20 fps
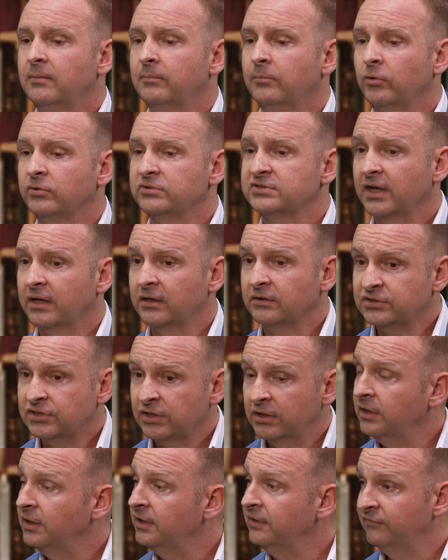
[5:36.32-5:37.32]
motorcycle
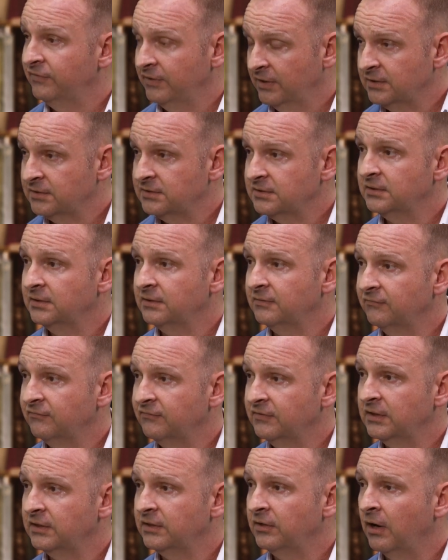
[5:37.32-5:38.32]
charity event in
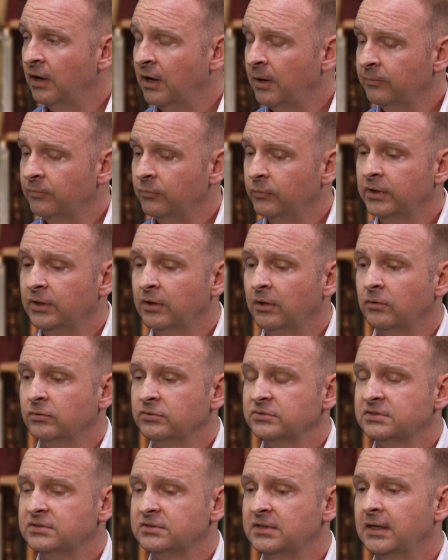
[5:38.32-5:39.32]
Vietnam. We
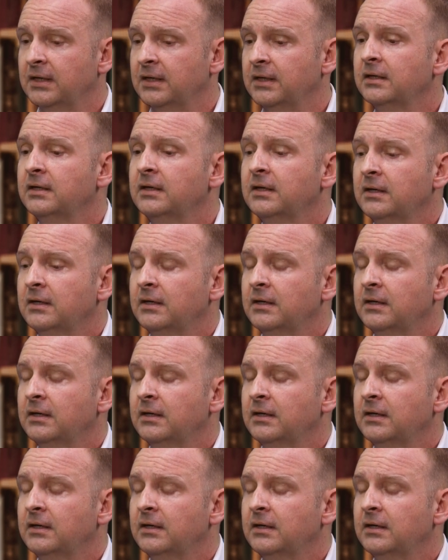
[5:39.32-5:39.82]
host a